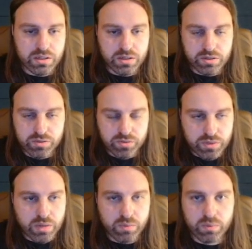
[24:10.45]
You do
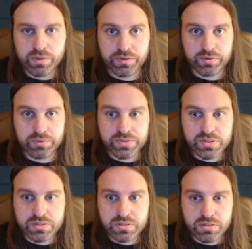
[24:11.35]
not want those.
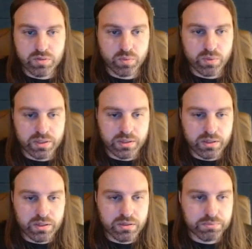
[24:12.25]
You want
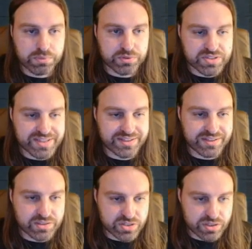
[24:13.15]

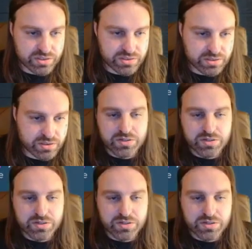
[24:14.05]
percentages.